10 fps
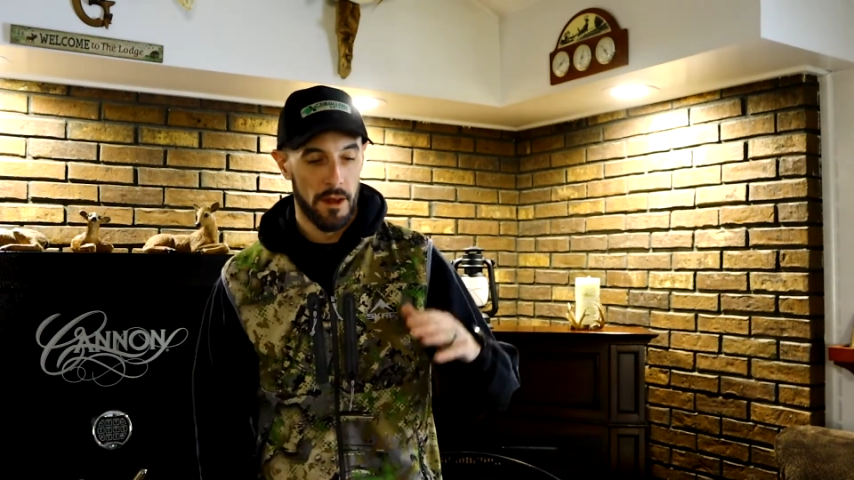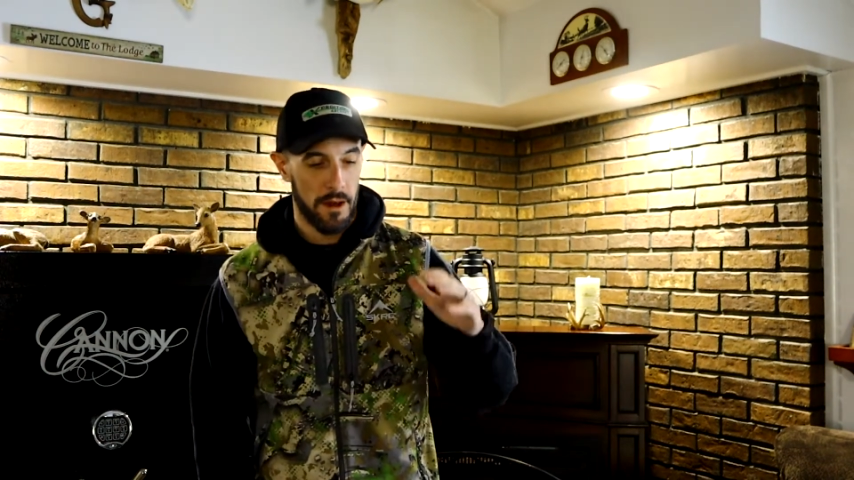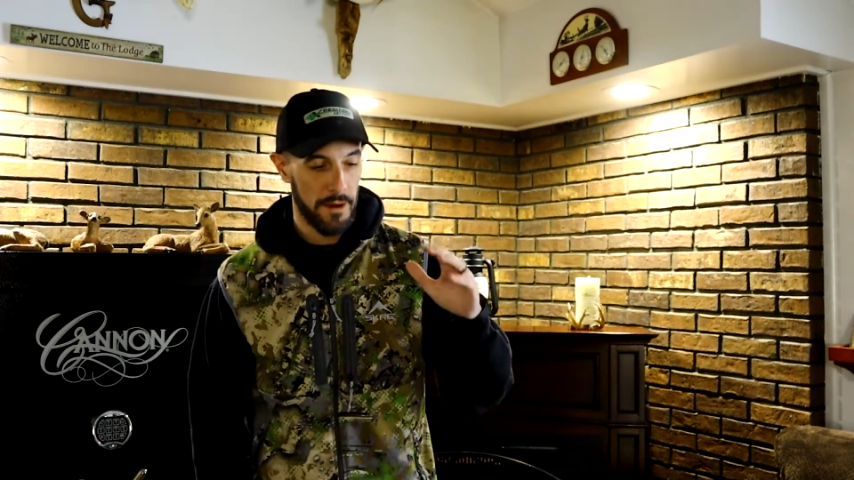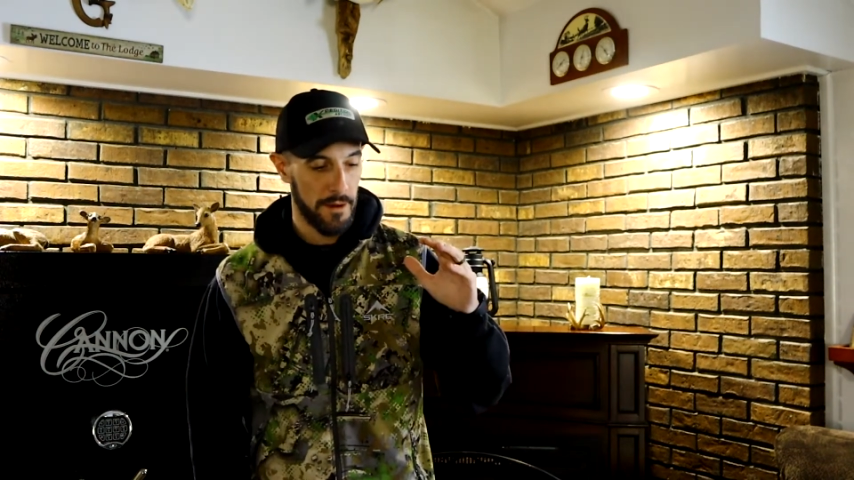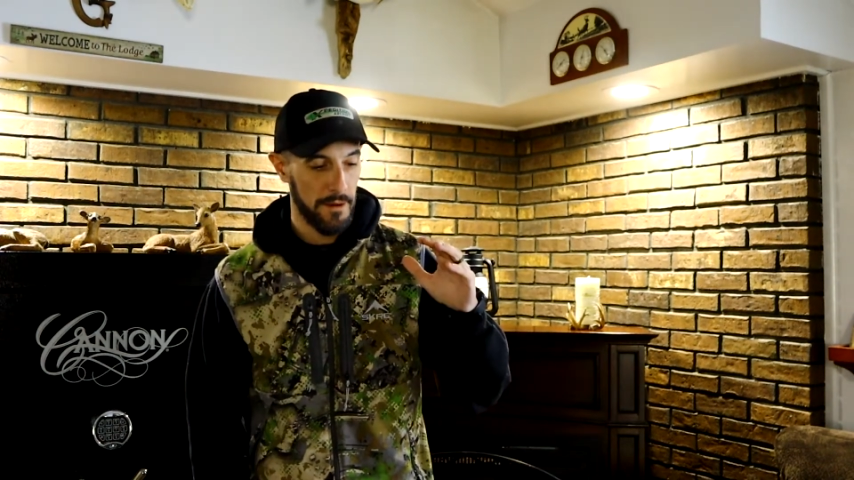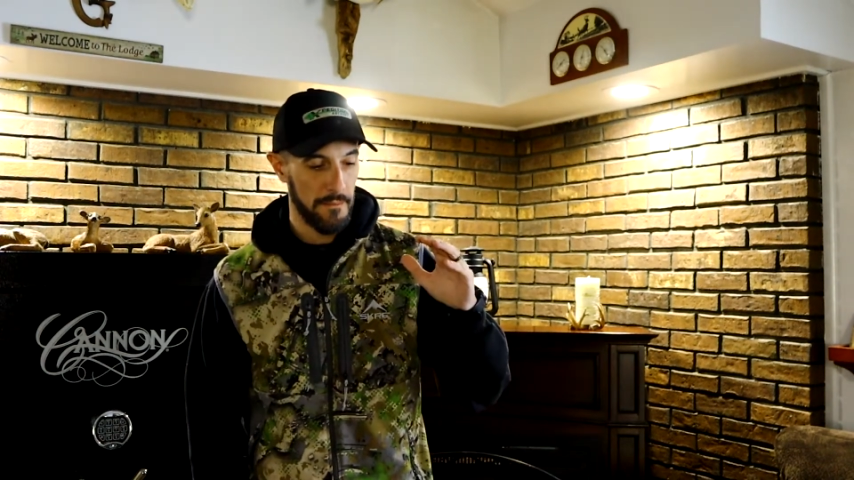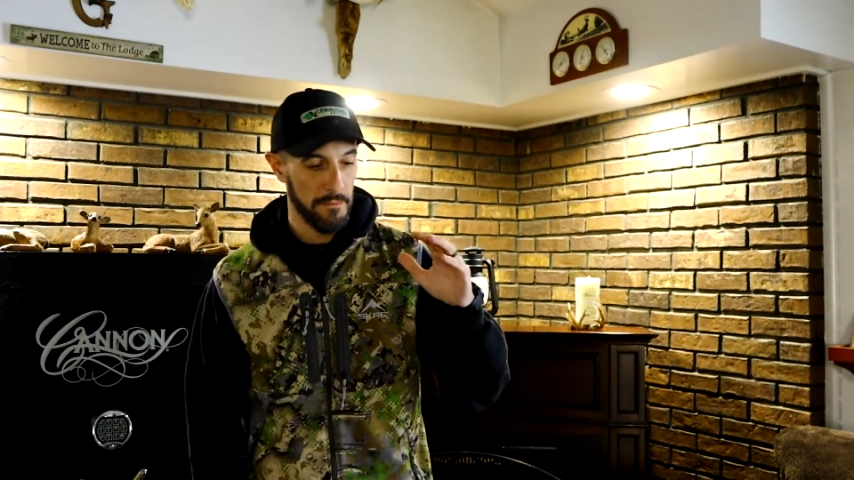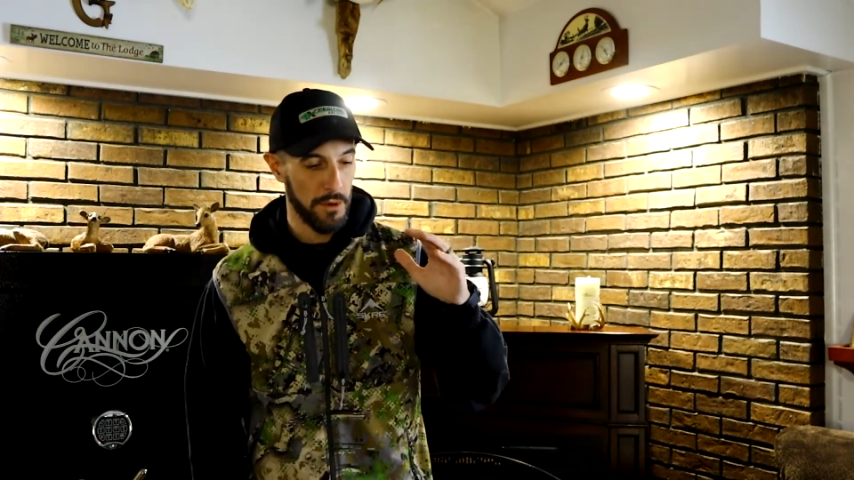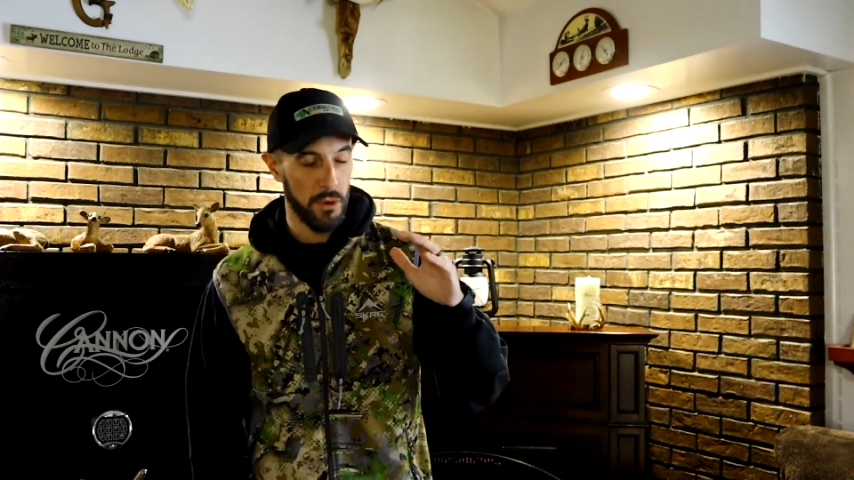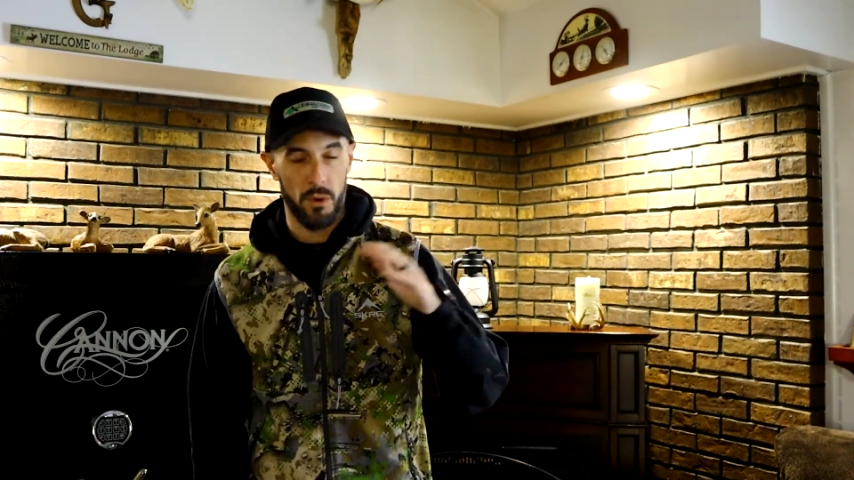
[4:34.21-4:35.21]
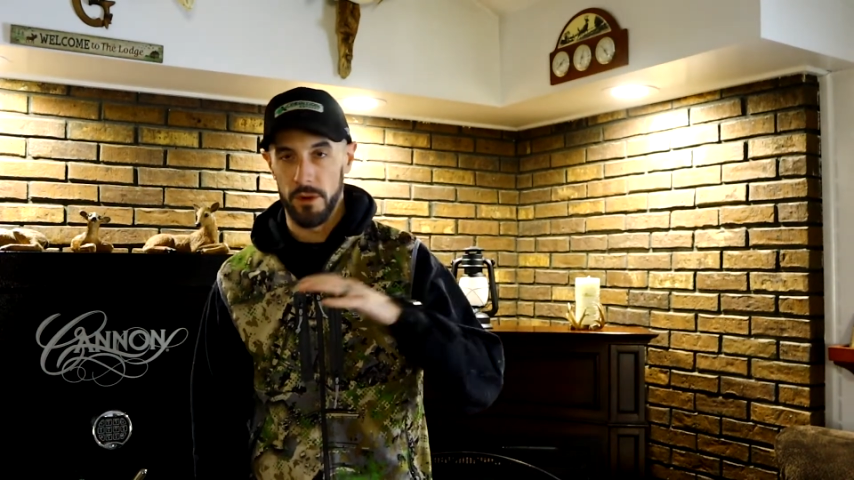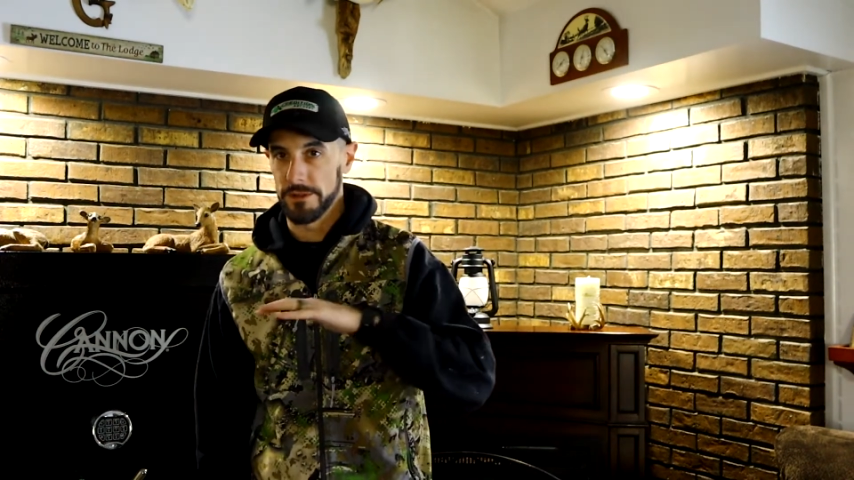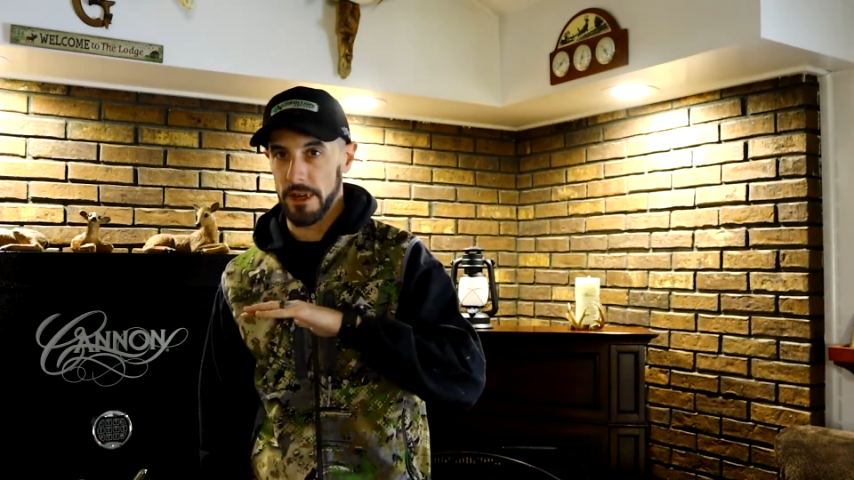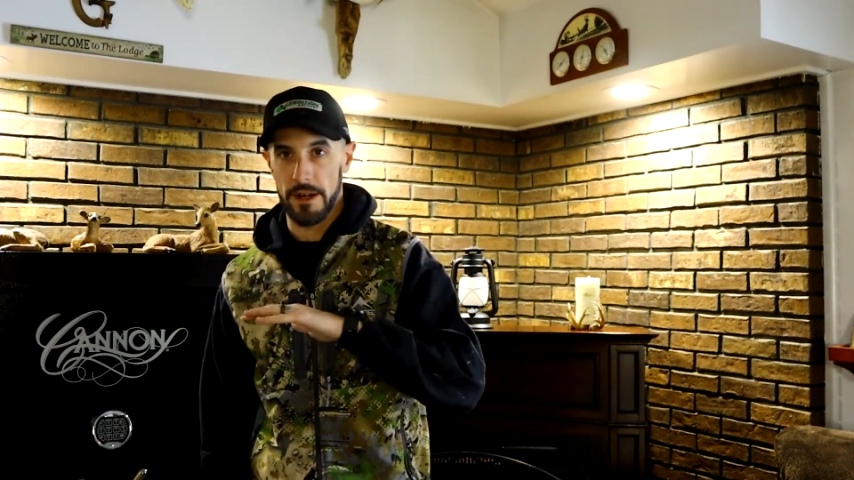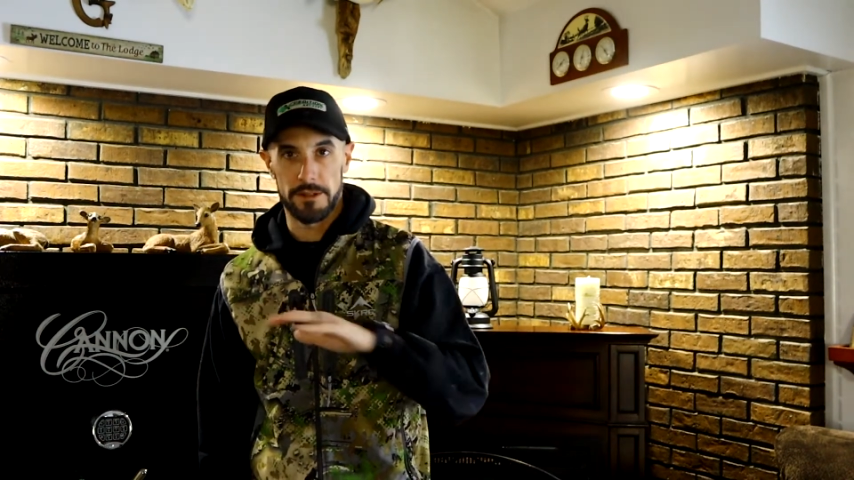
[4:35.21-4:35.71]
The whole
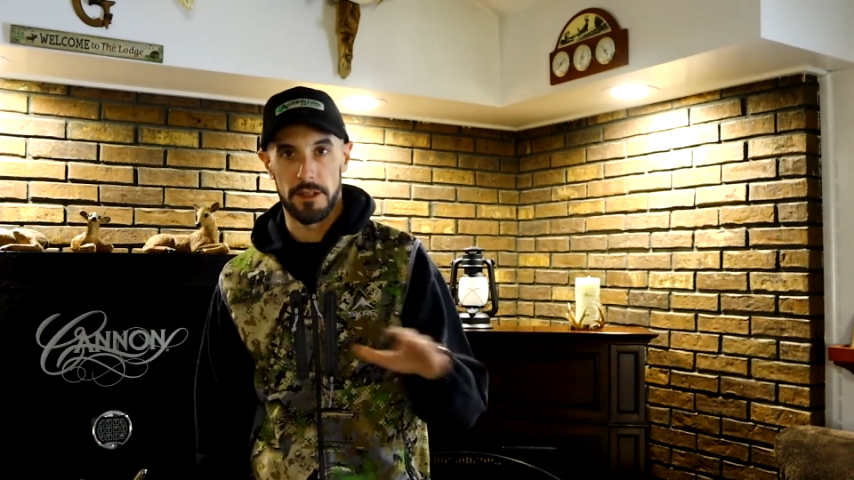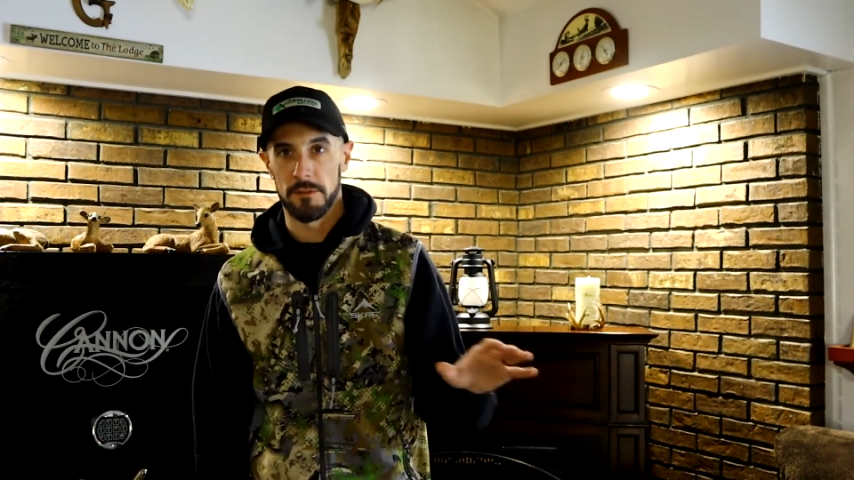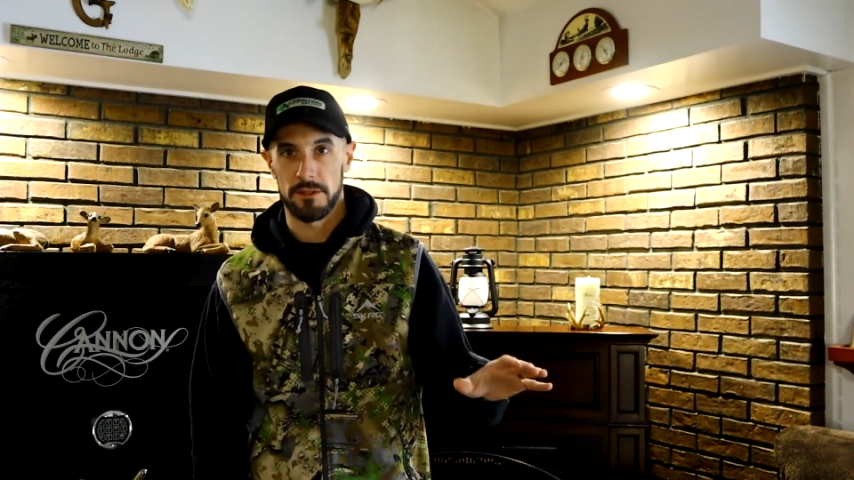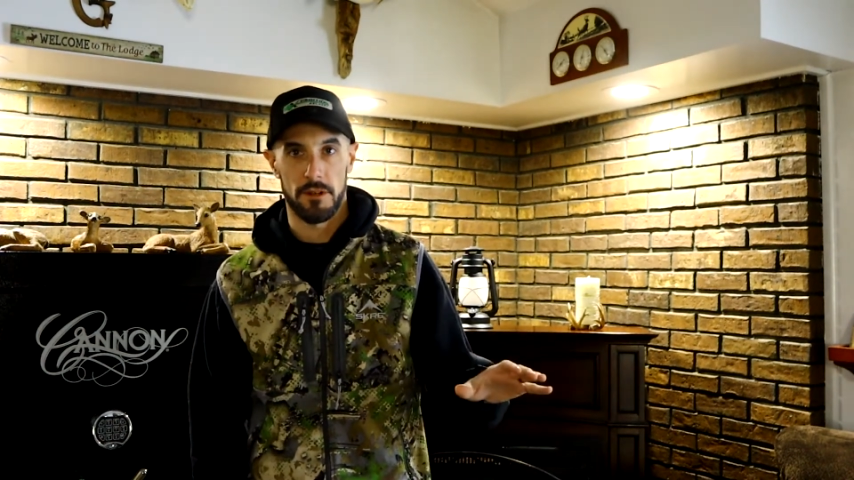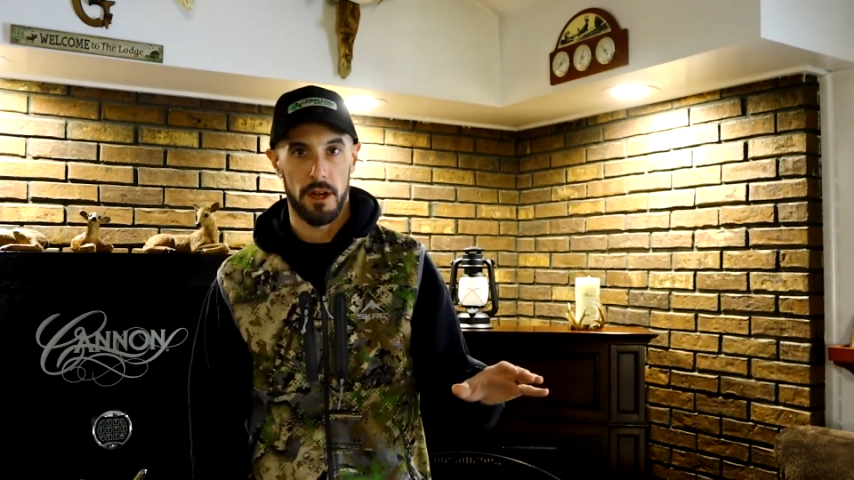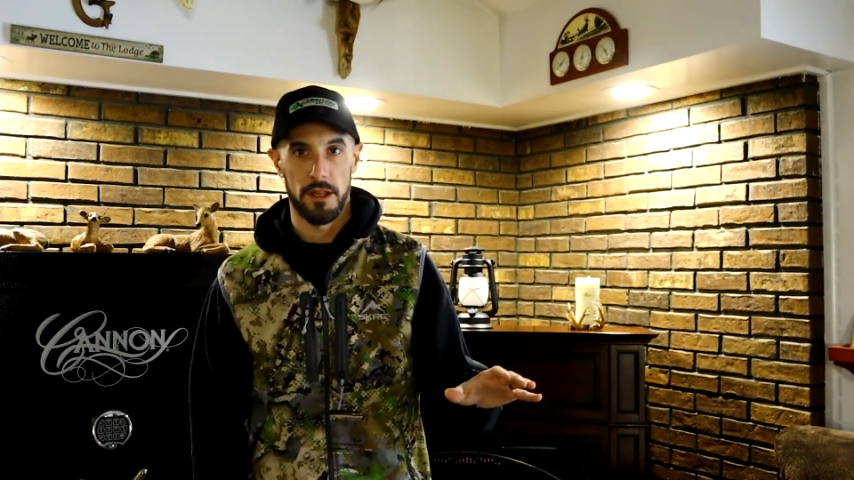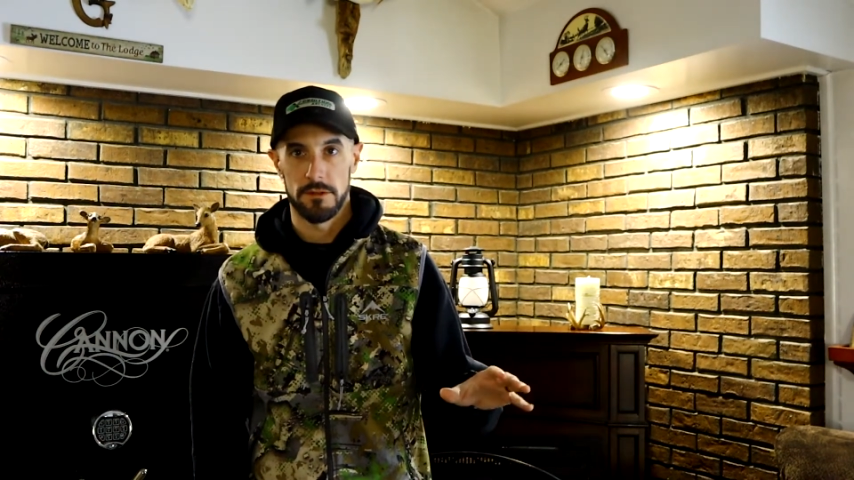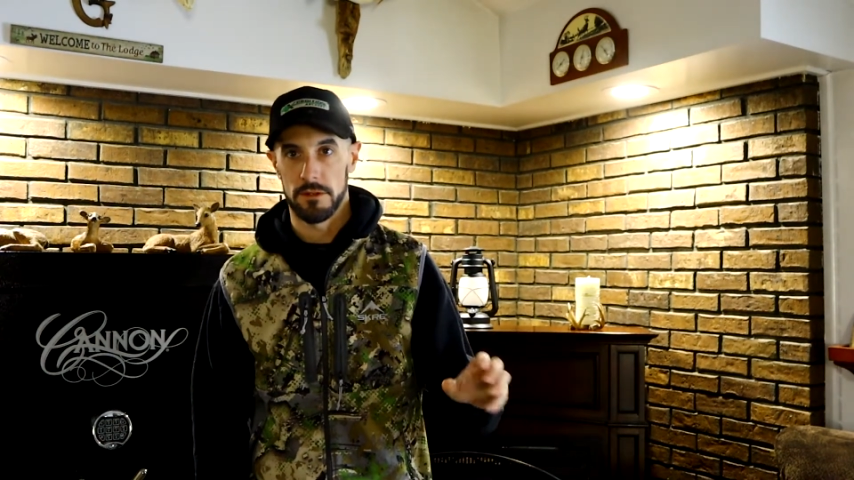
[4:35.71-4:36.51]
entire team is great,